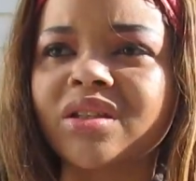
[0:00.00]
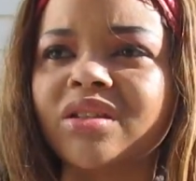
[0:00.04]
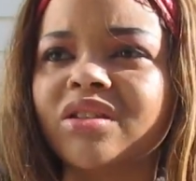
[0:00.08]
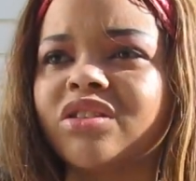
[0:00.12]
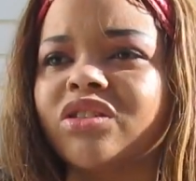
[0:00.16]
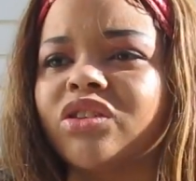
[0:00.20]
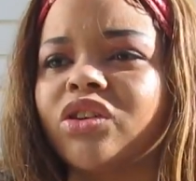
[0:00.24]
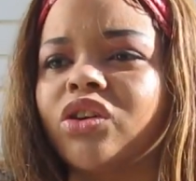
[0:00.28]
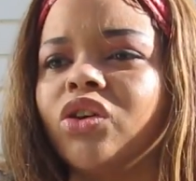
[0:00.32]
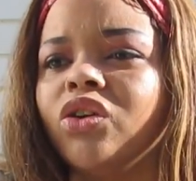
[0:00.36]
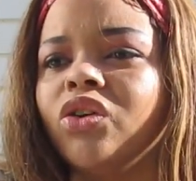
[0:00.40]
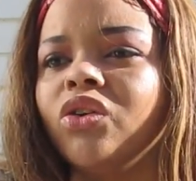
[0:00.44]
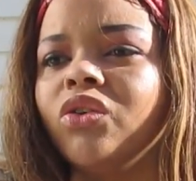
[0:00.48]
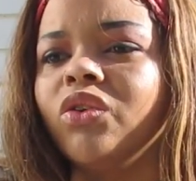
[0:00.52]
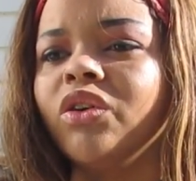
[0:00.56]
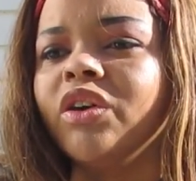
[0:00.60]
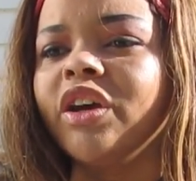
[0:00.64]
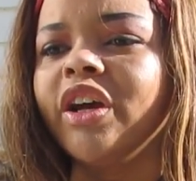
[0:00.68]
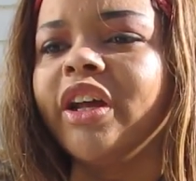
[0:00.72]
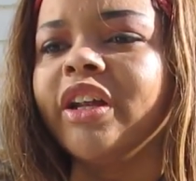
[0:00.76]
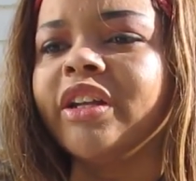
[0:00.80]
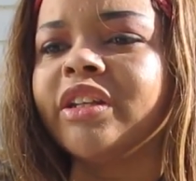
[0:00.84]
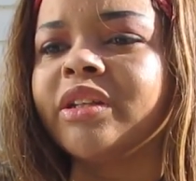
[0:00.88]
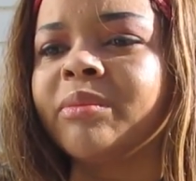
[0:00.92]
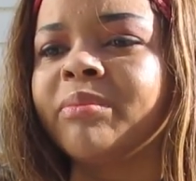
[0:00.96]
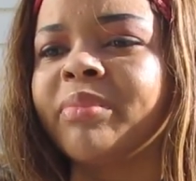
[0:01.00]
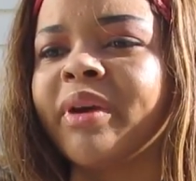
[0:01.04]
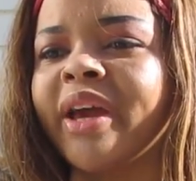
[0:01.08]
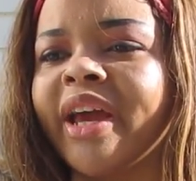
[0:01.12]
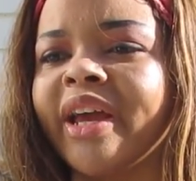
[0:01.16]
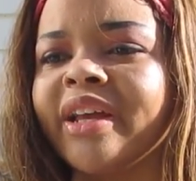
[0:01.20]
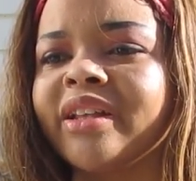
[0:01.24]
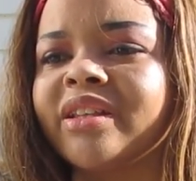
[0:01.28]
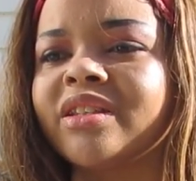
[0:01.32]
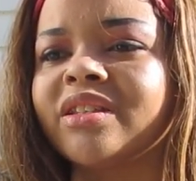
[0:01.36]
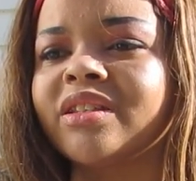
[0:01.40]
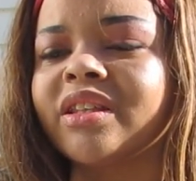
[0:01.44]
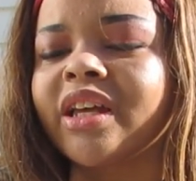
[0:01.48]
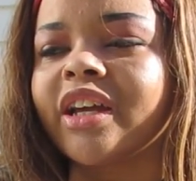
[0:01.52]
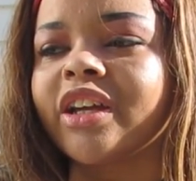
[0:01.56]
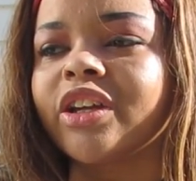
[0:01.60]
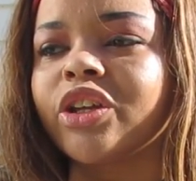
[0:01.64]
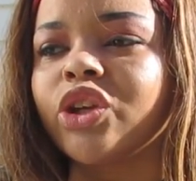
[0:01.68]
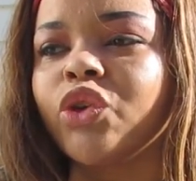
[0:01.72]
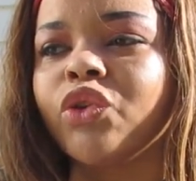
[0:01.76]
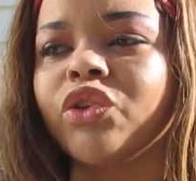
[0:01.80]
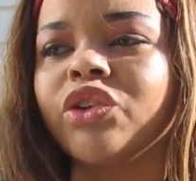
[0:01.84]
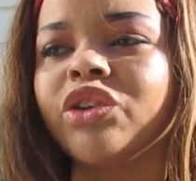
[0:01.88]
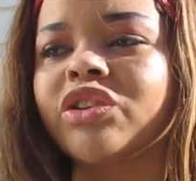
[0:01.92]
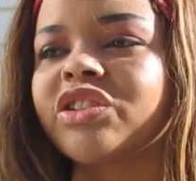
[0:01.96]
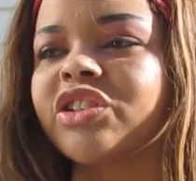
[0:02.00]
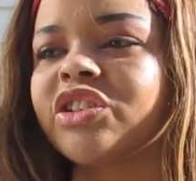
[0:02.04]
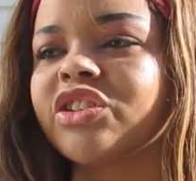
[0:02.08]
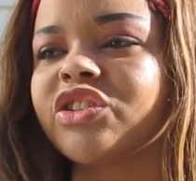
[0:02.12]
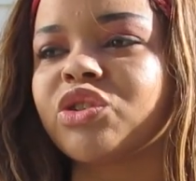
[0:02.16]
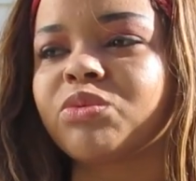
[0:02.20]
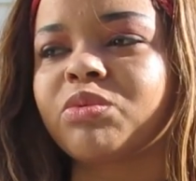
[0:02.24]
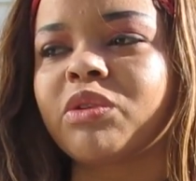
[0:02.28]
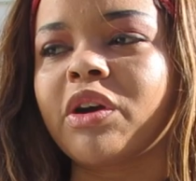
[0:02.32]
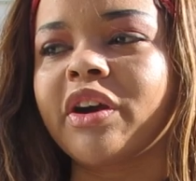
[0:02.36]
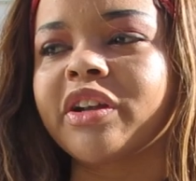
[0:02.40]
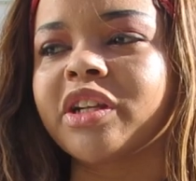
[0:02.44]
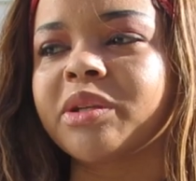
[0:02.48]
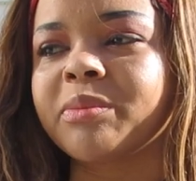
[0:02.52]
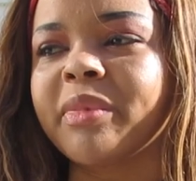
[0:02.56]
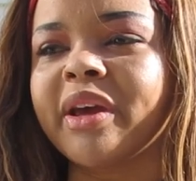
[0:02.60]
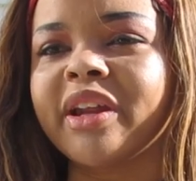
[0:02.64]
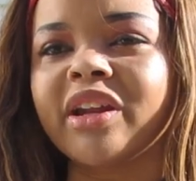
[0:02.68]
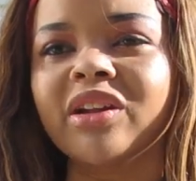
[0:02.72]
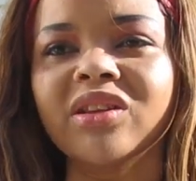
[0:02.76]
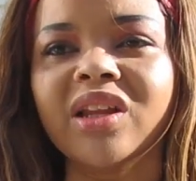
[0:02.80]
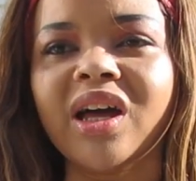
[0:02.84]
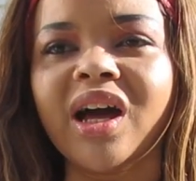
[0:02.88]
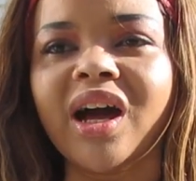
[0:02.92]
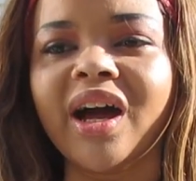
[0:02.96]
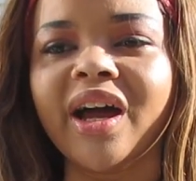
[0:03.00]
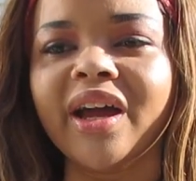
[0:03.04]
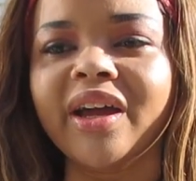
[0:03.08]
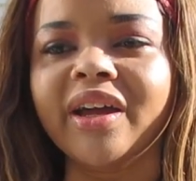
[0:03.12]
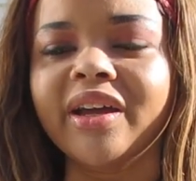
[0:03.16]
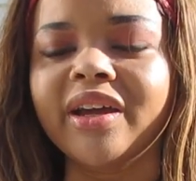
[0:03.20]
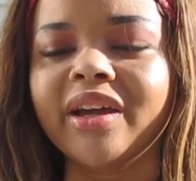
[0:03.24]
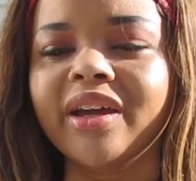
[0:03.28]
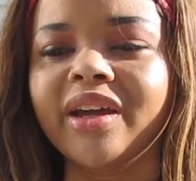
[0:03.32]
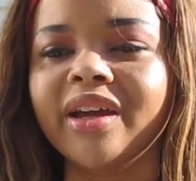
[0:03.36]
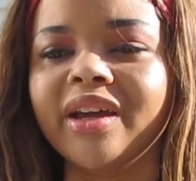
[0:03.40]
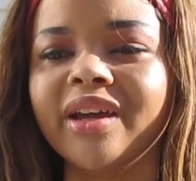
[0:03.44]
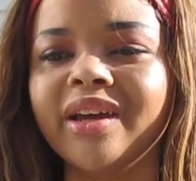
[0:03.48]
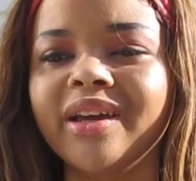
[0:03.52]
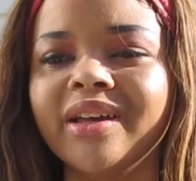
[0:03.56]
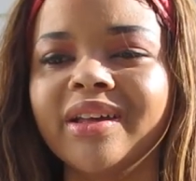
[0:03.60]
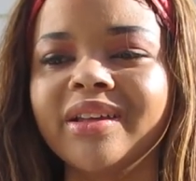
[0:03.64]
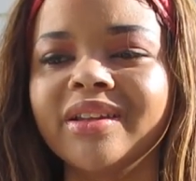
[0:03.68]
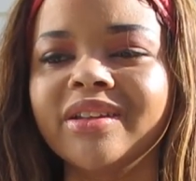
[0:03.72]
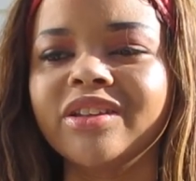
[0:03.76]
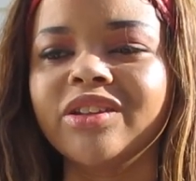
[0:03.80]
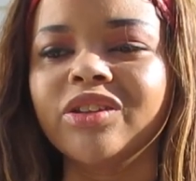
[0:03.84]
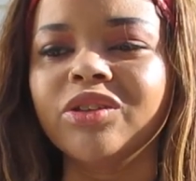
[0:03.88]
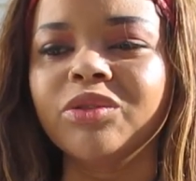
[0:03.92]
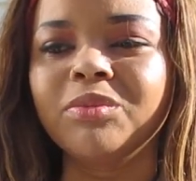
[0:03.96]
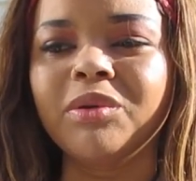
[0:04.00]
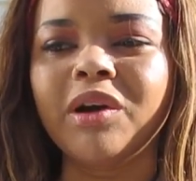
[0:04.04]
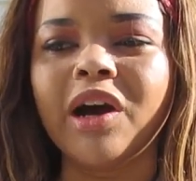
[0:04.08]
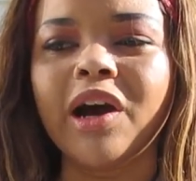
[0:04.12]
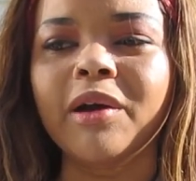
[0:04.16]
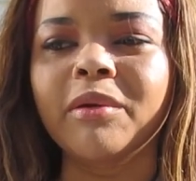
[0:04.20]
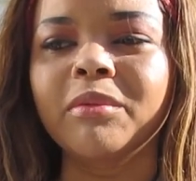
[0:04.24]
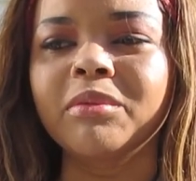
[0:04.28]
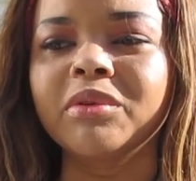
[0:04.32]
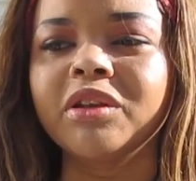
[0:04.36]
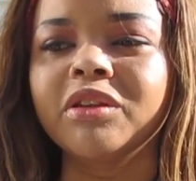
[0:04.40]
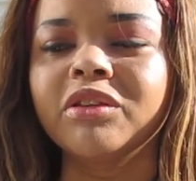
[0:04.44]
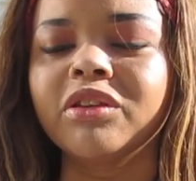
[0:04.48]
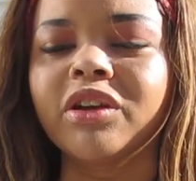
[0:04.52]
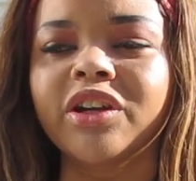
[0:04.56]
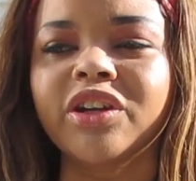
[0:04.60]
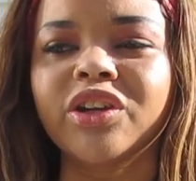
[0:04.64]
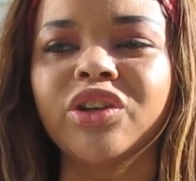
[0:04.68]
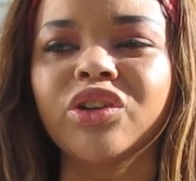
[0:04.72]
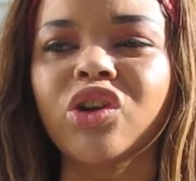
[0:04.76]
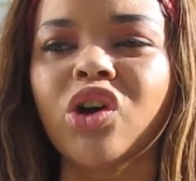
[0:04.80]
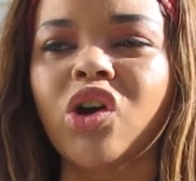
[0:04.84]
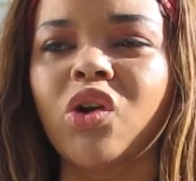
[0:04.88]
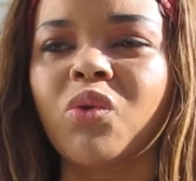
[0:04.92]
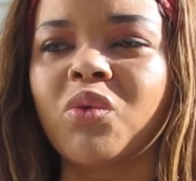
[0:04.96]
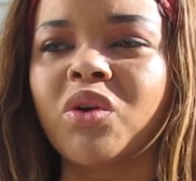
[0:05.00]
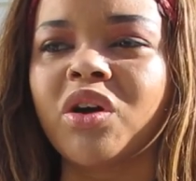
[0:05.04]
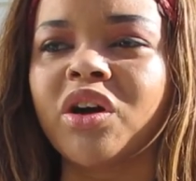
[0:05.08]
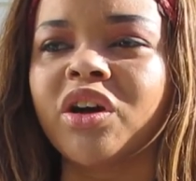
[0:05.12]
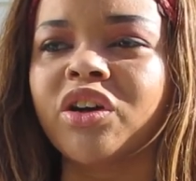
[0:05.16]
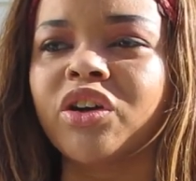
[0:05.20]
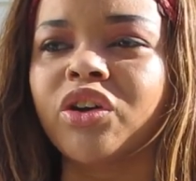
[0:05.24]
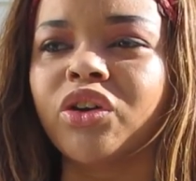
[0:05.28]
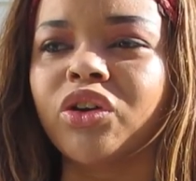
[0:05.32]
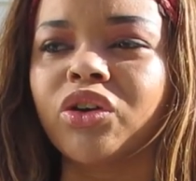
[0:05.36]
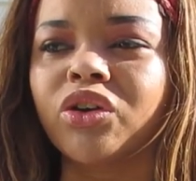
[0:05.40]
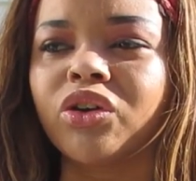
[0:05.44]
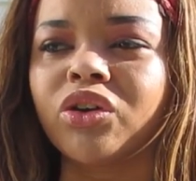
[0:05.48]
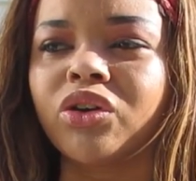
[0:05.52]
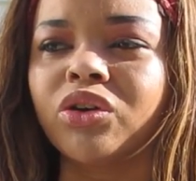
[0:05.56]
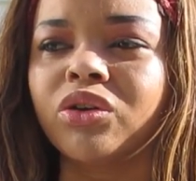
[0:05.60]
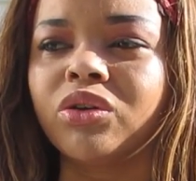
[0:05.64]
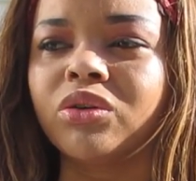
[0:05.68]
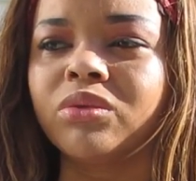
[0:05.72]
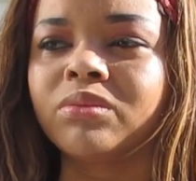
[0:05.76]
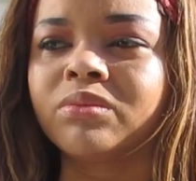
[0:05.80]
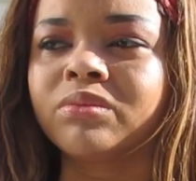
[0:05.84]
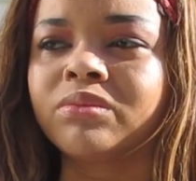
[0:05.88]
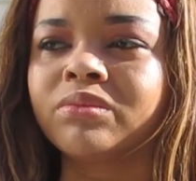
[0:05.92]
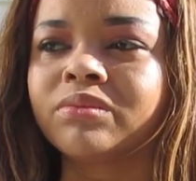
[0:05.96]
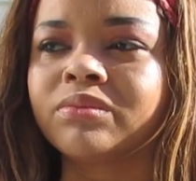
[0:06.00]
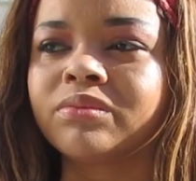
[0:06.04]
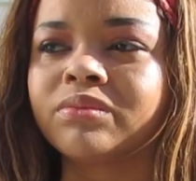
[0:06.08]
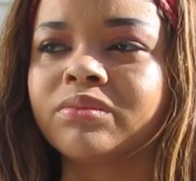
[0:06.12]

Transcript: So in debates, like you and your sister probably debate a lot, and you probably like, you know what, girl,